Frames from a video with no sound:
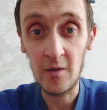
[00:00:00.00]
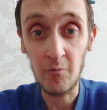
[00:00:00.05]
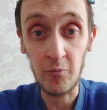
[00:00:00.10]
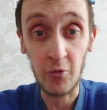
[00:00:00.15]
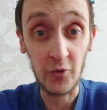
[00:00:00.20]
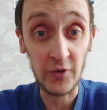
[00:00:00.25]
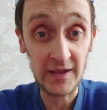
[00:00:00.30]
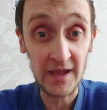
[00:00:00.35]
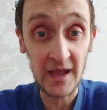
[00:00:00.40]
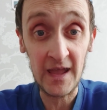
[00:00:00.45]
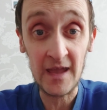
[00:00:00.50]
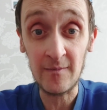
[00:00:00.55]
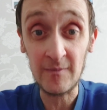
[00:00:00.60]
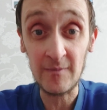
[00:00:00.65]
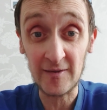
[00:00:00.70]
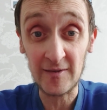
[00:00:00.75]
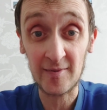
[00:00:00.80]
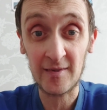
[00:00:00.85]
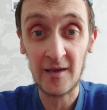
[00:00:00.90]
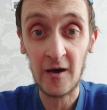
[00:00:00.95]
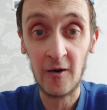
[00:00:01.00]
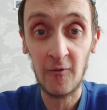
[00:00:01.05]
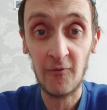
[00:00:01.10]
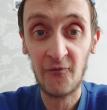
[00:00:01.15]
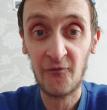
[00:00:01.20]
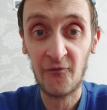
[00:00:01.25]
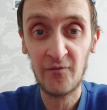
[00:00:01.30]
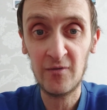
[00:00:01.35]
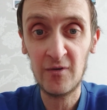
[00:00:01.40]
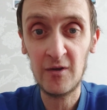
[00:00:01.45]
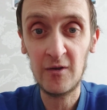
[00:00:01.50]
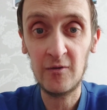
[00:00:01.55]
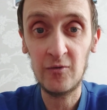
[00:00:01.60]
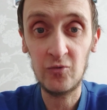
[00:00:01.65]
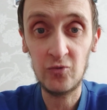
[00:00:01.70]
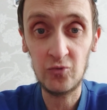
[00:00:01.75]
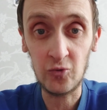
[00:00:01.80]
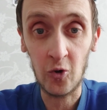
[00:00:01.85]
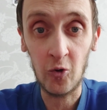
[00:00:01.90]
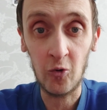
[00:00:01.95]
But the game itself,
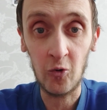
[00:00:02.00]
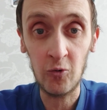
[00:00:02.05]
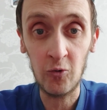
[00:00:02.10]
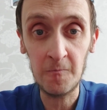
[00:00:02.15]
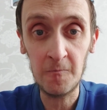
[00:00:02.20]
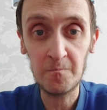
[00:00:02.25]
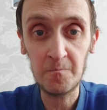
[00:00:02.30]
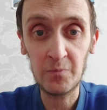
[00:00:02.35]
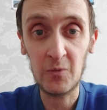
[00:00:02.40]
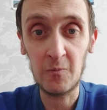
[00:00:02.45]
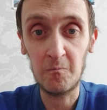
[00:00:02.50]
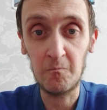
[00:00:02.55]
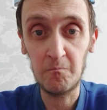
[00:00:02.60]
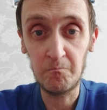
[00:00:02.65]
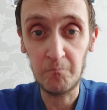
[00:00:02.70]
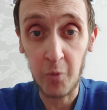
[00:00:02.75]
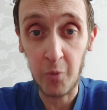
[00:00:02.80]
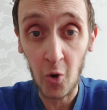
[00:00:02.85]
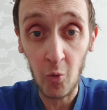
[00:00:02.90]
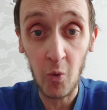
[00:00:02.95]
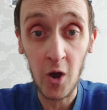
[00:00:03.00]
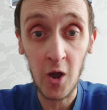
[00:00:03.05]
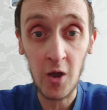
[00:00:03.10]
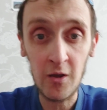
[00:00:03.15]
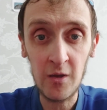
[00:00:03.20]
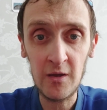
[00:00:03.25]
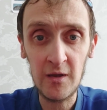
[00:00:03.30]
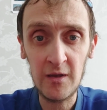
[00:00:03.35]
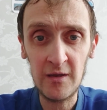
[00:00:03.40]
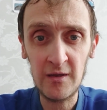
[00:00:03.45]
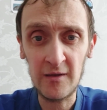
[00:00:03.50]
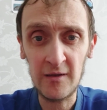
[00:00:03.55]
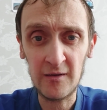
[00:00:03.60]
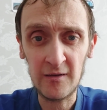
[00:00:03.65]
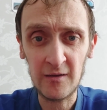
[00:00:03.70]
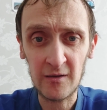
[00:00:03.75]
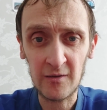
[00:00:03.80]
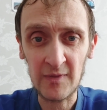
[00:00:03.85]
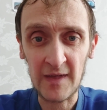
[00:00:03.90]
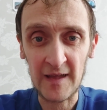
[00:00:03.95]
dull, poor,
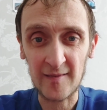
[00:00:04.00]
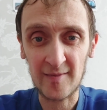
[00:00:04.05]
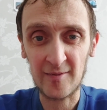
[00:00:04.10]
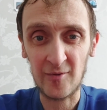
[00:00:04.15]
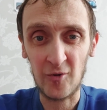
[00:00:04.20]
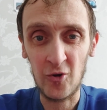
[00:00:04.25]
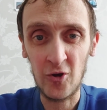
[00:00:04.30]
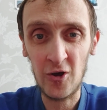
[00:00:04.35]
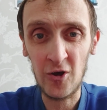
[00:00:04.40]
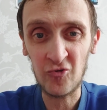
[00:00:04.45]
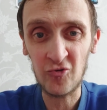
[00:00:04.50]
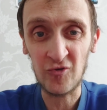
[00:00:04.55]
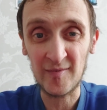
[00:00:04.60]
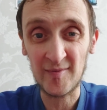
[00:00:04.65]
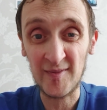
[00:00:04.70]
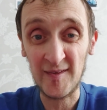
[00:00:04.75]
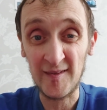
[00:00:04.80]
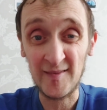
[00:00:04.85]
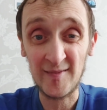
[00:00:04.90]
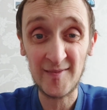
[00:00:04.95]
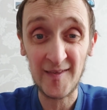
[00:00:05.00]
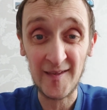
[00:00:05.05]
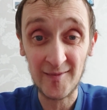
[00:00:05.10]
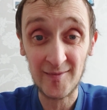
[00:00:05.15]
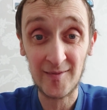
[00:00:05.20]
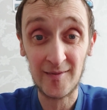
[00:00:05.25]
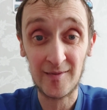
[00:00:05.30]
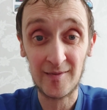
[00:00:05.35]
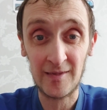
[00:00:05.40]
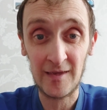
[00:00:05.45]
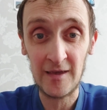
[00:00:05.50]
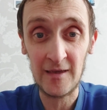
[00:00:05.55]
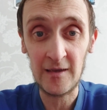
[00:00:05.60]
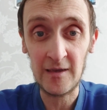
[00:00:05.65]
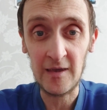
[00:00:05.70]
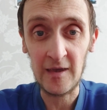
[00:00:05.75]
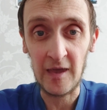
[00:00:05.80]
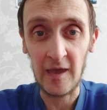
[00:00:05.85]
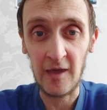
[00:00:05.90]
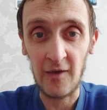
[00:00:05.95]
lacked urgency, intensity.
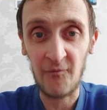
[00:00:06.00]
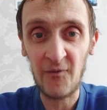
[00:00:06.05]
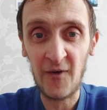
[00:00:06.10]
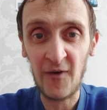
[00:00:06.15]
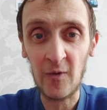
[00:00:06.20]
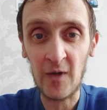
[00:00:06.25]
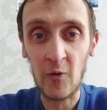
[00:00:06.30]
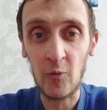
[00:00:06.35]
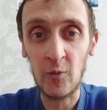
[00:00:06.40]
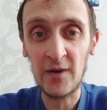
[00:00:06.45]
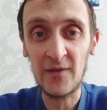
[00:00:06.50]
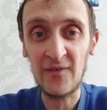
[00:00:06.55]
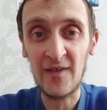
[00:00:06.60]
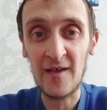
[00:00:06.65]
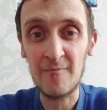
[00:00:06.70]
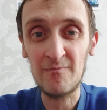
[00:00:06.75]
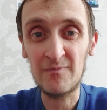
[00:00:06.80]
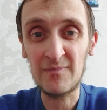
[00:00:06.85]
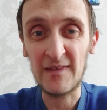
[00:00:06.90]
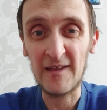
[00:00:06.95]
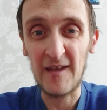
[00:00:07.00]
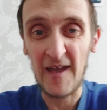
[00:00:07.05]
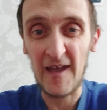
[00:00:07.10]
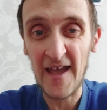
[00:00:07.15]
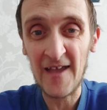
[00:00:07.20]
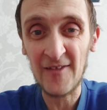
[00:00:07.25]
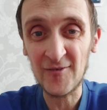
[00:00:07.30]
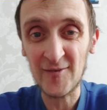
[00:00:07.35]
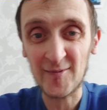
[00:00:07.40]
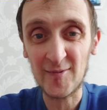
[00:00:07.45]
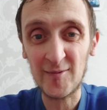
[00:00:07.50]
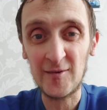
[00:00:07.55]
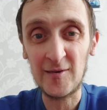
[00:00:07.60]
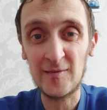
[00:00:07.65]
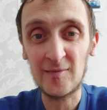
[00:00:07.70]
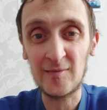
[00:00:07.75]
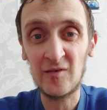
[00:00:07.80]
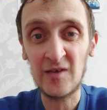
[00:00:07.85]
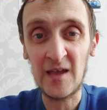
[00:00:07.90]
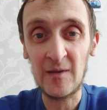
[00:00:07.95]
It felt like one of them end of
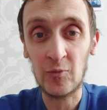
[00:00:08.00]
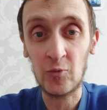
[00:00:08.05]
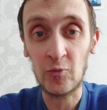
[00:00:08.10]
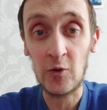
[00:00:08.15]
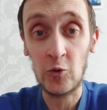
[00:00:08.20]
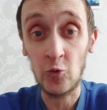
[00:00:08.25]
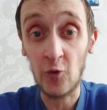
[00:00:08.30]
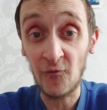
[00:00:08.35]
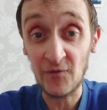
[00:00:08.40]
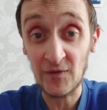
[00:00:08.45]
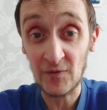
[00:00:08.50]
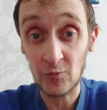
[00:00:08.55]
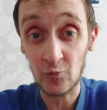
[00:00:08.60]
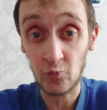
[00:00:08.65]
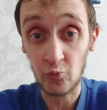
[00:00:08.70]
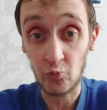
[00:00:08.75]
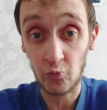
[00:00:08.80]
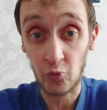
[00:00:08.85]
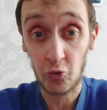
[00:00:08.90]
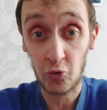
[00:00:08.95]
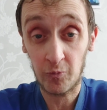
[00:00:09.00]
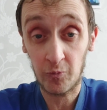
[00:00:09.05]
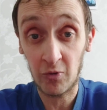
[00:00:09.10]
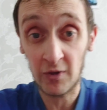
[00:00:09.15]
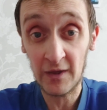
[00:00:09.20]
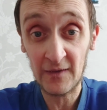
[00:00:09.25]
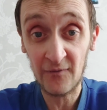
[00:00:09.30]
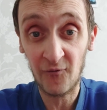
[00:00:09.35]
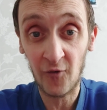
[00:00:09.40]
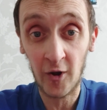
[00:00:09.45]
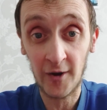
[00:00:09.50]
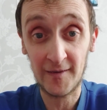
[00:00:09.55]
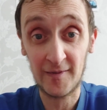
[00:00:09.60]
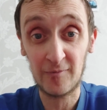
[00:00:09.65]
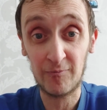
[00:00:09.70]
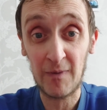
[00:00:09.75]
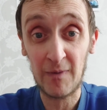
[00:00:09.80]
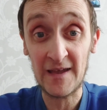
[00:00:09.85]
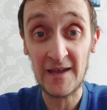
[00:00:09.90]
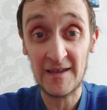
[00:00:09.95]
season games where nothing was to play for
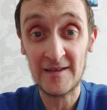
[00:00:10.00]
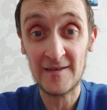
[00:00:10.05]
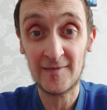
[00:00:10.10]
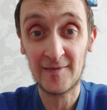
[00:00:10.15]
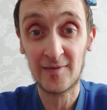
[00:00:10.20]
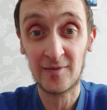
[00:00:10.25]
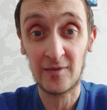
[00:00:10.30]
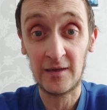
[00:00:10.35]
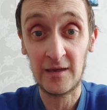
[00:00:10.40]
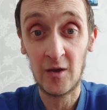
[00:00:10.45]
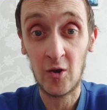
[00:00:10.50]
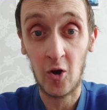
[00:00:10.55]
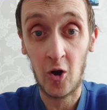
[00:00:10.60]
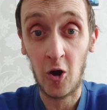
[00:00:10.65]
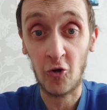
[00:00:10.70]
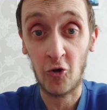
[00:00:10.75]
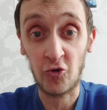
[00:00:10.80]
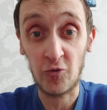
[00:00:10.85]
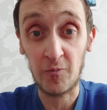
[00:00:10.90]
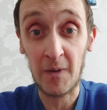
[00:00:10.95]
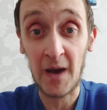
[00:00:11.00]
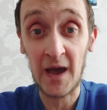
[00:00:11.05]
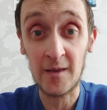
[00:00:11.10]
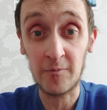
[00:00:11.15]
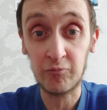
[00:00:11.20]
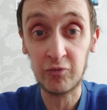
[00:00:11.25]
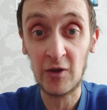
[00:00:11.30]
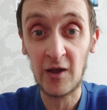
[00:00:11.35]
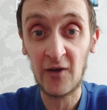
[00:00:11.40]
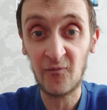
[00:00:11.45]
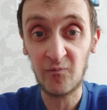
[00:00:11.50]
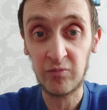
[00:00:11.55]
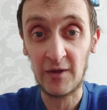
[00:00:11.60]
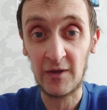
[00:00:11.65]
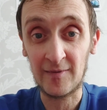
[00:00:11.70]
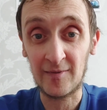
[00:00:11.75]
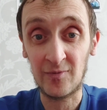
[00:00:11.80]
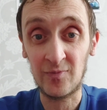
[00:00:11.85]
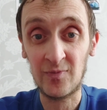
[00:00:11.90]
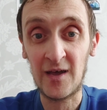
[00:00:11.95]
despite Eastleigh occupying a playoff
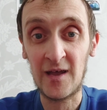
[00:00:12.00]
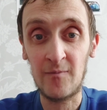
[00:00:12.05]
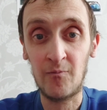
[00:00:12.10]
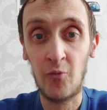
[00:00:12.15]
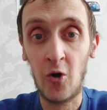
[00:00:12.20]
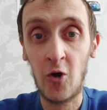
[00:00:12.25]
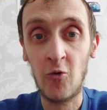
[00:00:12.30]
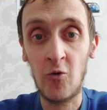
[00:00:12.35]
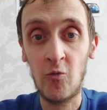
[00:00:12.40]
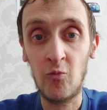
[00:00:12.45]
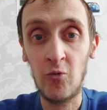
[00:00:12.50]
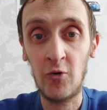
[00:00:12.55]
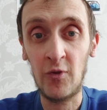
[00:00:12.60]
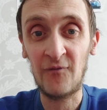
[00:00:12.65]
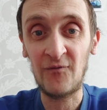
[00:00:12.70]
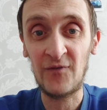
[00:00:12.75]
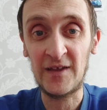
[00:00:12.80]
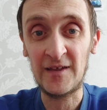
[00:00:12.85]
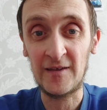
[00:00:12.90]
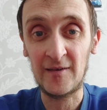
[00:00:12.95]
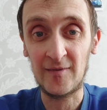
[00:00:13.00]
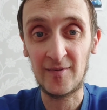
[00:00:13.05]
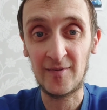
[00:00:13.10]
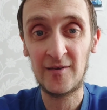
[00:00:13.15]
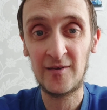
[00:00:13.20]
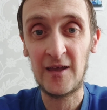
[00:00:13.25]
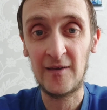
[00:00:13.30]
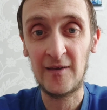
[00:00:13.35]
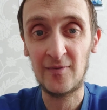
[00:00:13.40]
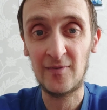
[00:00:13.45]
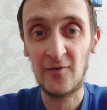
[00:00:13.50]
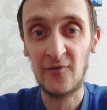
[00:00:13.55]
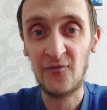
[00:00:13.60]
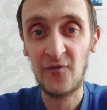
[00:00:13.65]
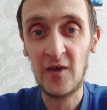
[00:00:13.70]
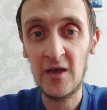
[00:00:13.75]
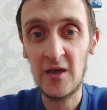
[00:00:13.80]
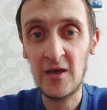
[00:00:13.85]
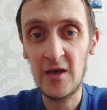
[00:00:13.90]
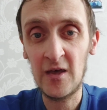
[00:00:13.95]
place. And like Boreham Wood, I think it's a case of
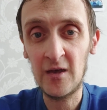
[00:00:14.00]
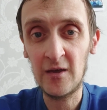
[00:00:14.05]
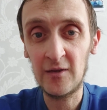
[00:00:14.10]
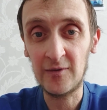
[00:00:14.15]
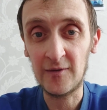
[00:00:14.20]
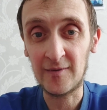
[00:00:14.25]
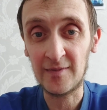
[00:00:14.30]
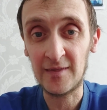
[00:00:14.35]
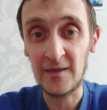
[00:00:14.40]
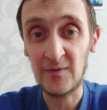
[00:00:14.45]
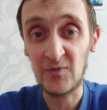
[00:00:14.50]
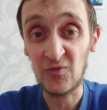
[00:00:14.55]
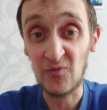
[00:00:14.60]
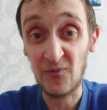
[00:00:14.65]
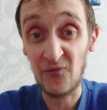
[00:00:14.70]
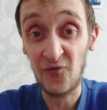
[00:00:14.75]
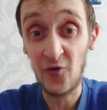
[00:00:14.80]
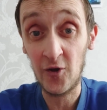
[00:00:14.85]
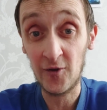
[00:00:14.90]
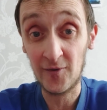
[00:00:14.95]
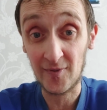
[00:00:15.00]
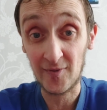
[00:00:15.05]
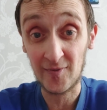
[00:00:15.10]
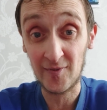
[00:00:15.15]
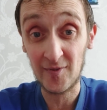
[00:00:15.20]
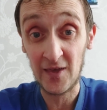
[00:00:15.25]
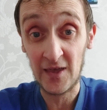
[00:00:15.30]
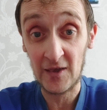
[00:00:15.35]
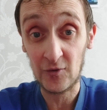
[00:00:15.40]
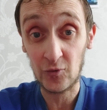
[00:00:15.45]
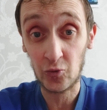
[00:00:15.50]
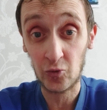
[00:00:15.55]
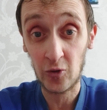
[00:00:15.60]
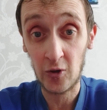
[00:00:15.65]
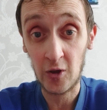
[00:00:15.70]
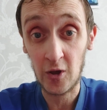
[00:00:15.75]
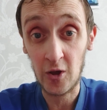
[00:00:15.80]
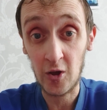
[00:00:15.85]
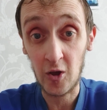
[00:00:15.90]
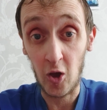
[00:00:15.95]
the teams from 3rd to 6th
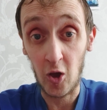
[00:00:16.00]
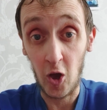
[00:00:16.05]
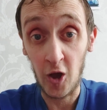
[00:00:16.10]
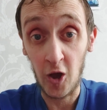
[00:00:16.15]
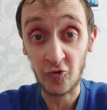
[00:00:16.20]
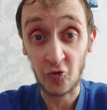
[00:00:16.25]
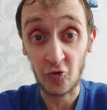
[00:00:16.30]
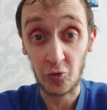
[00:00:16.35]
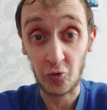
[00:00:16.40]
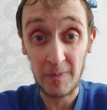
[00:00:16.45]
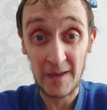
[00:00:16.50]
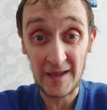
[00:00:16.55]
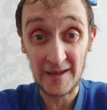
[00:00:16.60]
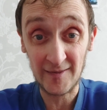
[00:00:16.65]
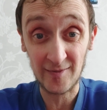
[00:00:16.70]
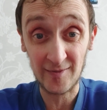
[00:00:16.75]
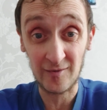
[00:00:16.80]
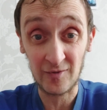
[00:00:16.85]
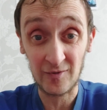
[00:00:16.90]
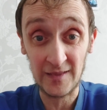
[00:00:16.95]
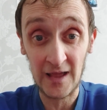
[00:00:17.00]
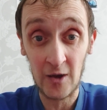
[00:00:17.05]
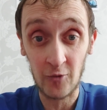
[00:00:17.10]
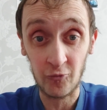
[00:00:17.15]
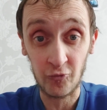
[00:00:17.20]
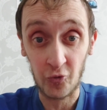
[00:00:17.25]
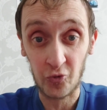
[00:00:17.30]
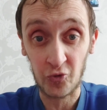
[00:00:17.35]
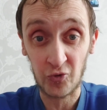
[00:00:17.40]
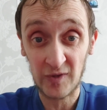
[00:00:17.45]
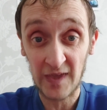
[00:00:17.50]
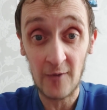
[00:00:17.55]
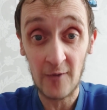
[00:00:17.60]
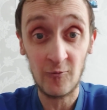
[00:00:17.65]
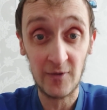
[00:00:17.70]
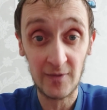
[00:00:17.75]
are just basically now just getting